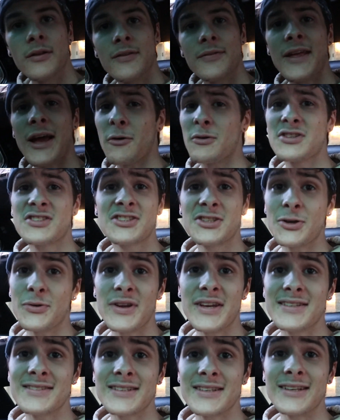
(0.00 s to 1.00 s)
That was too
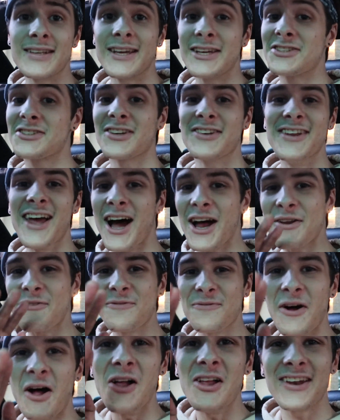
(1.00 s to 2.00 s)
easy. It should not have
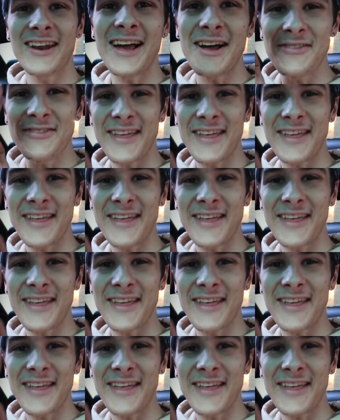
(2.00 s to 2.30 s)
fallen out